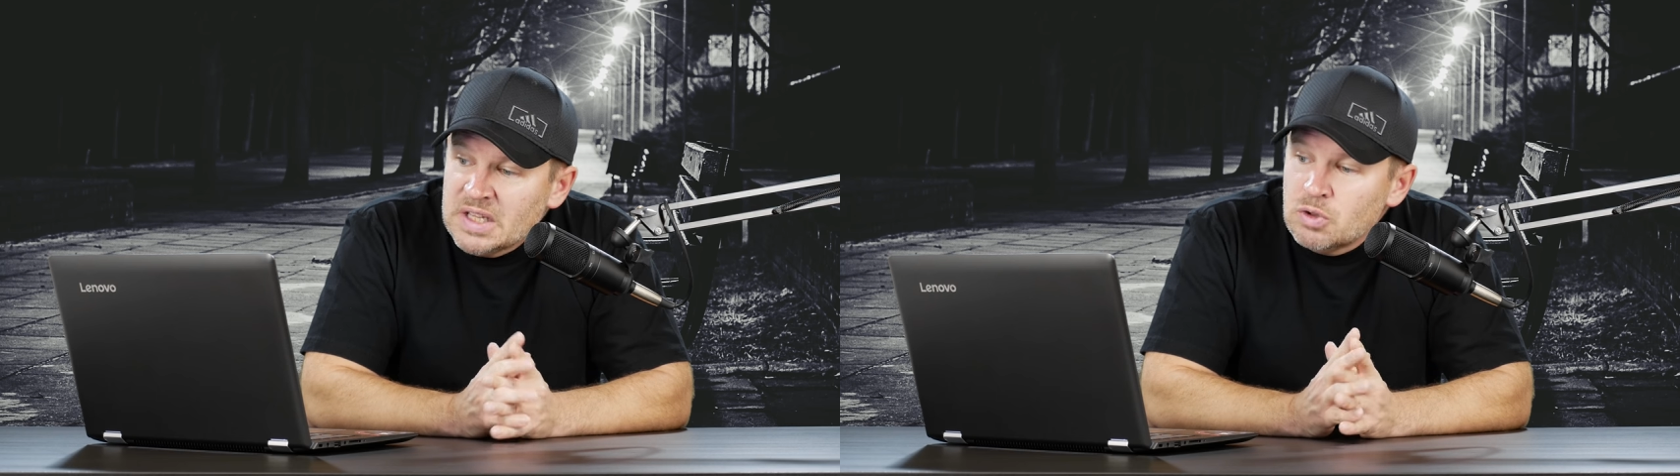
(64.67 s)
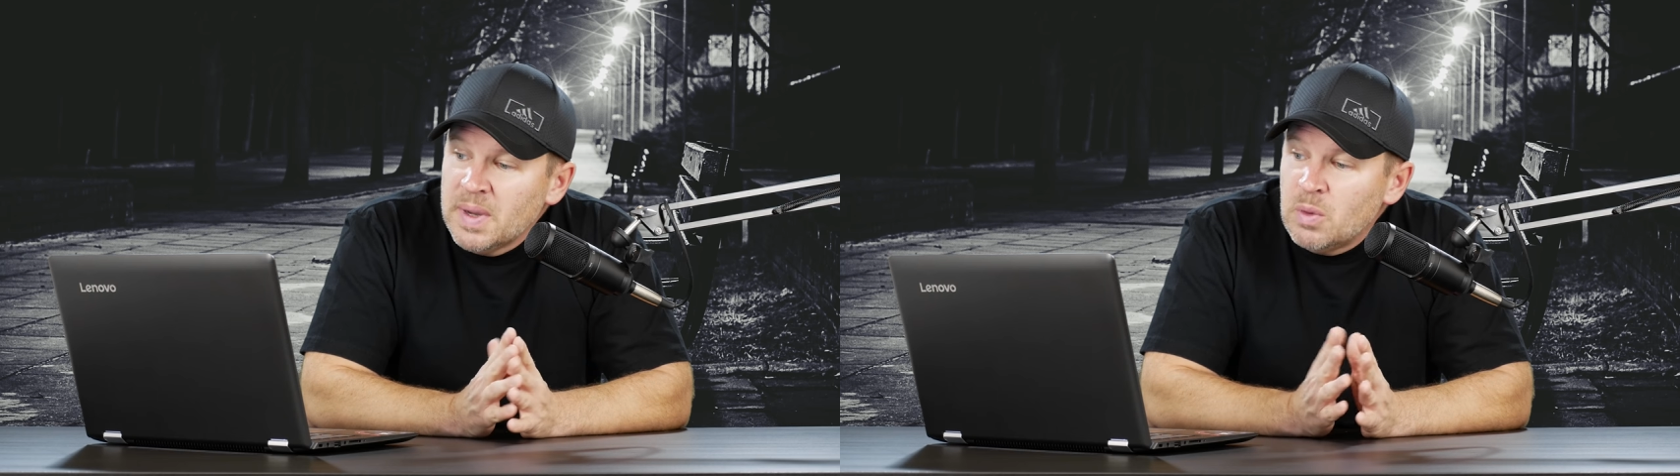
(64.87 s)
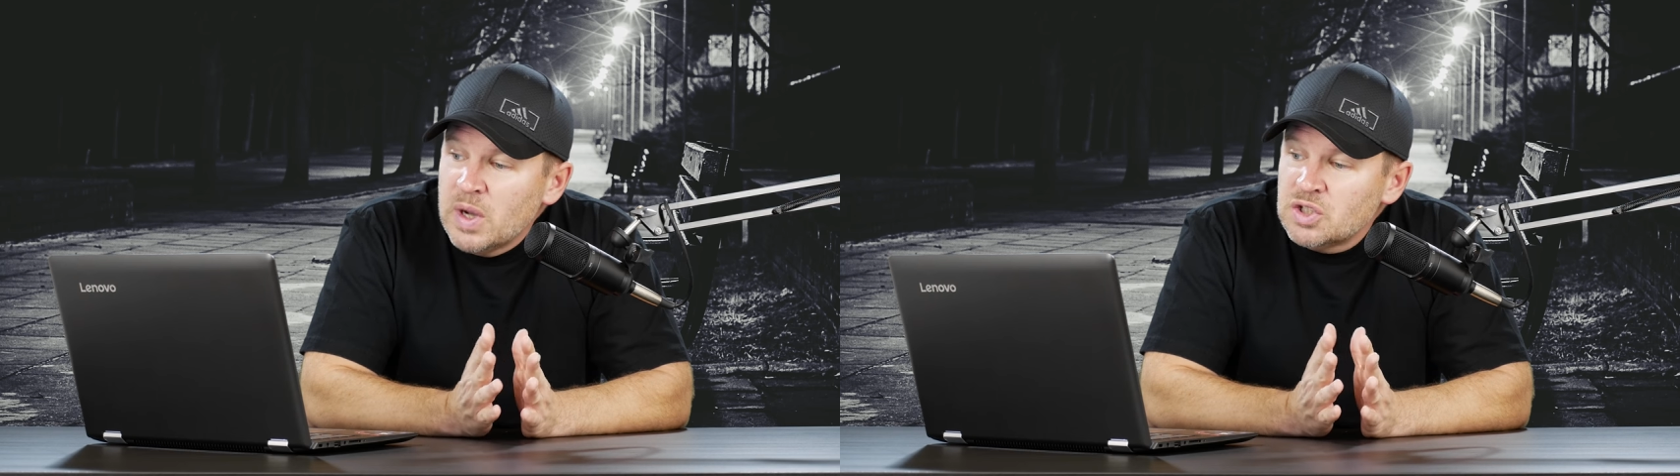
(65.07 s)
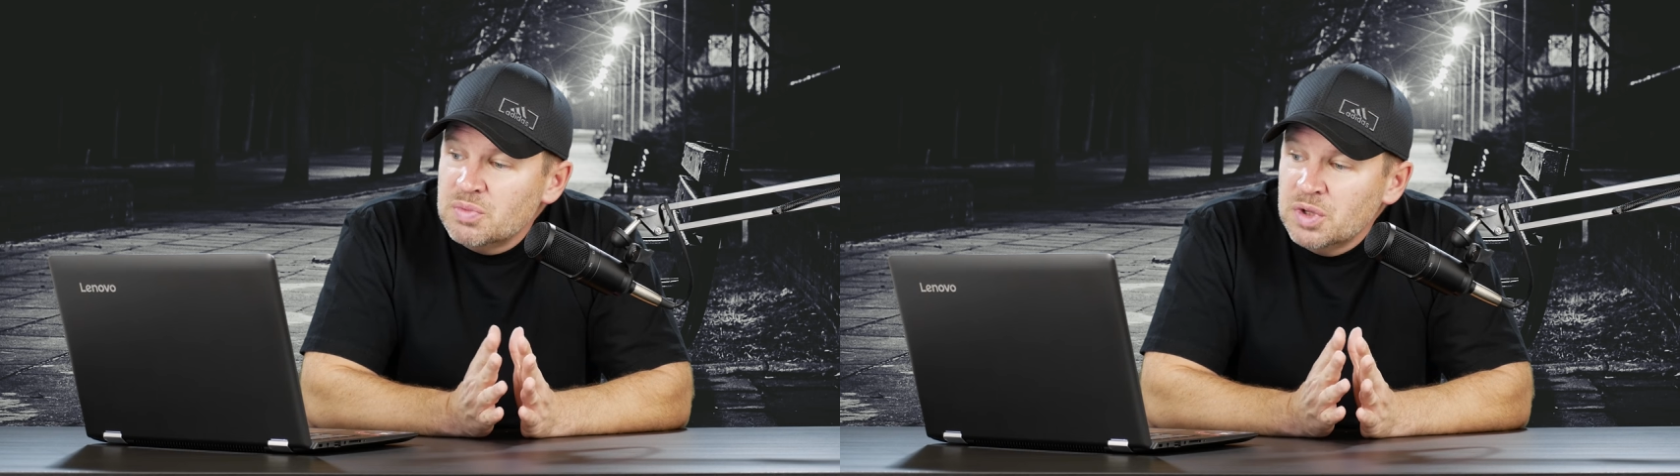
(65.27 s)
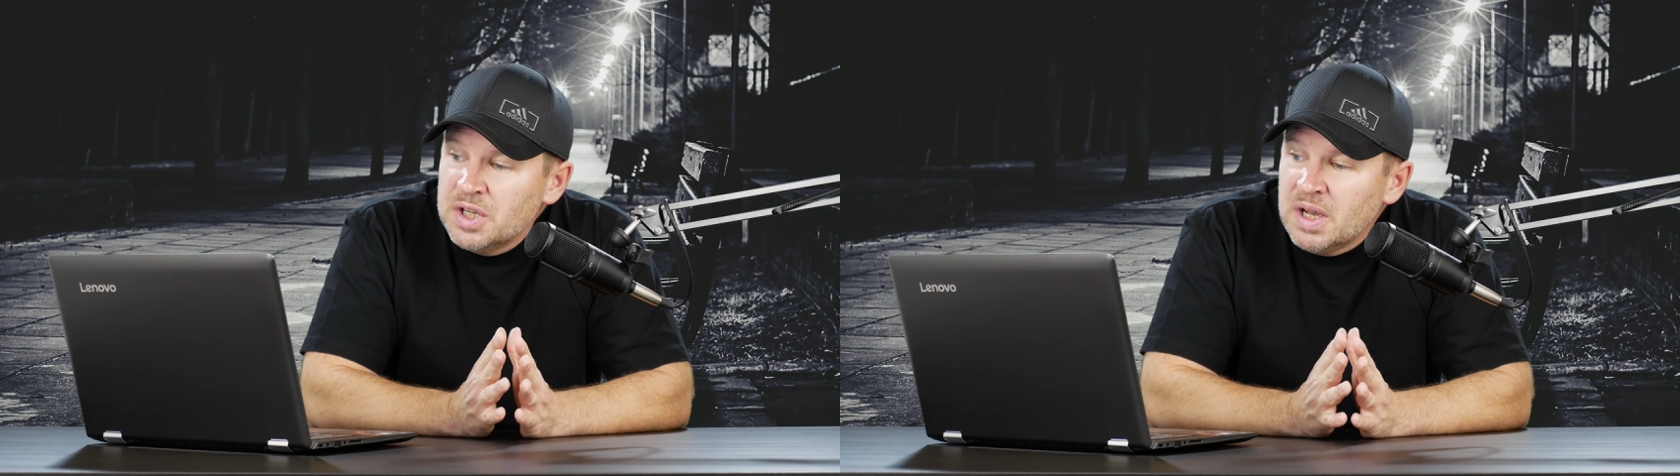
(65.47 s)
So my
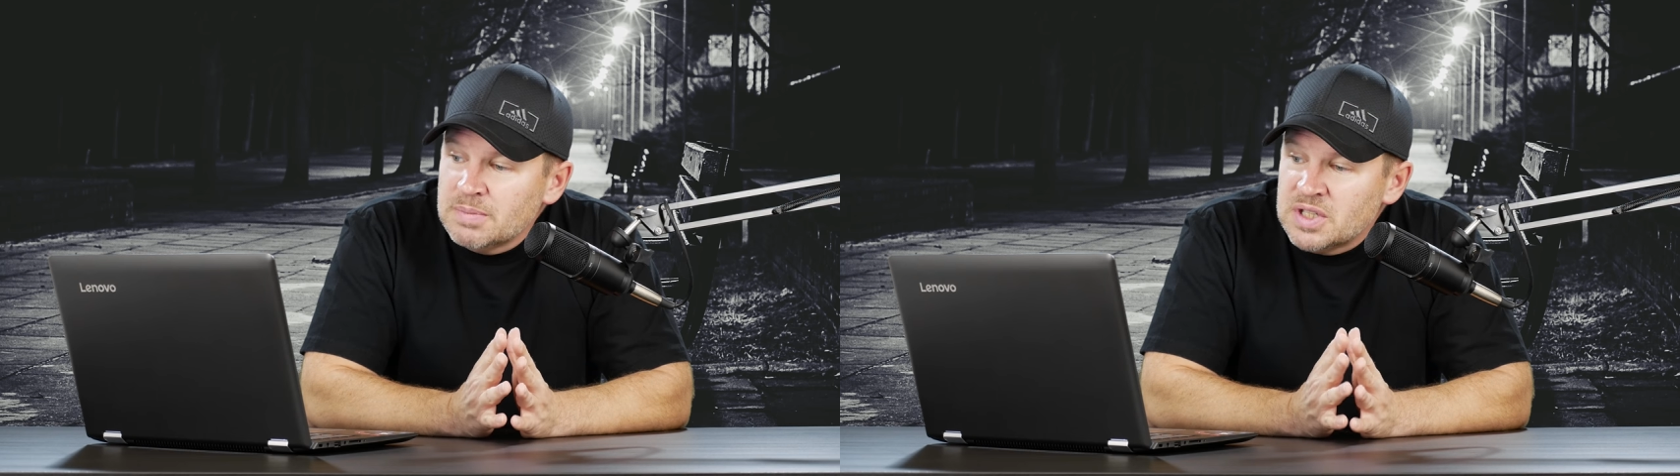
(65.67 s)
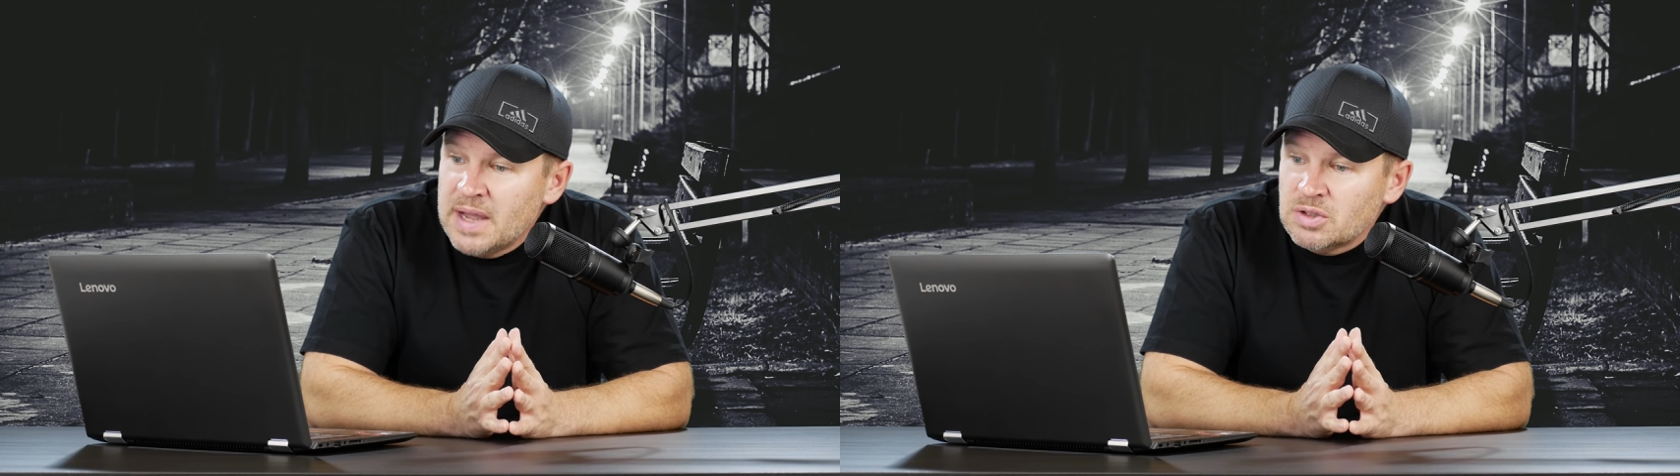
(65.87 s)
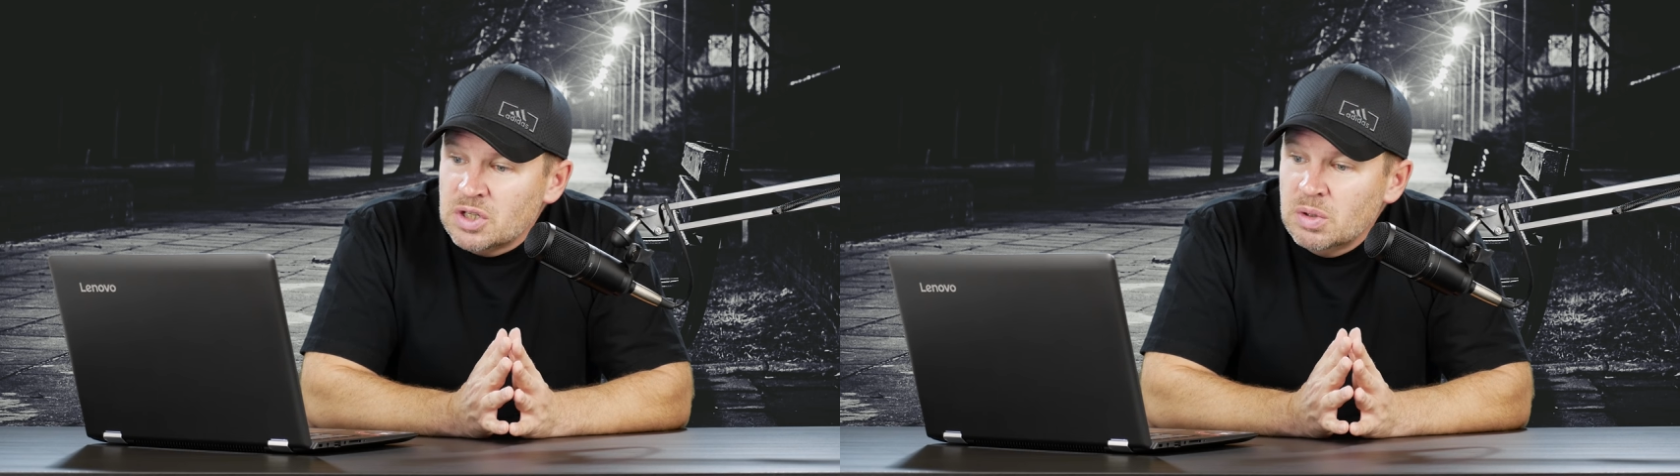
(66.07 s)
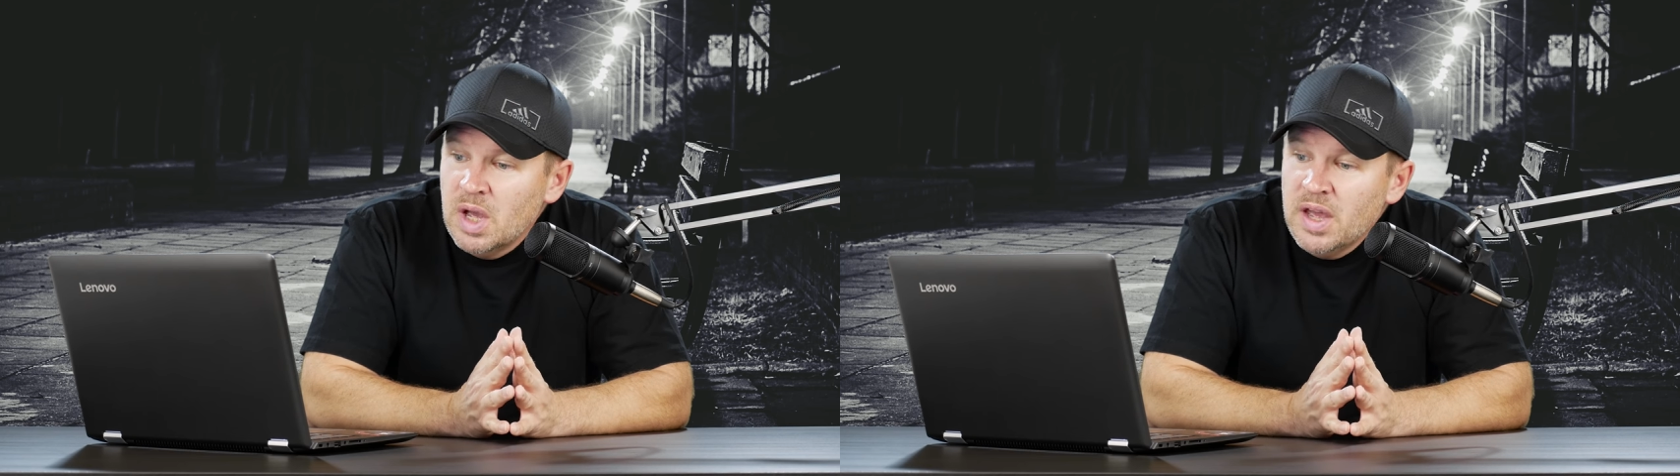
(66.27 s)
question really comes down to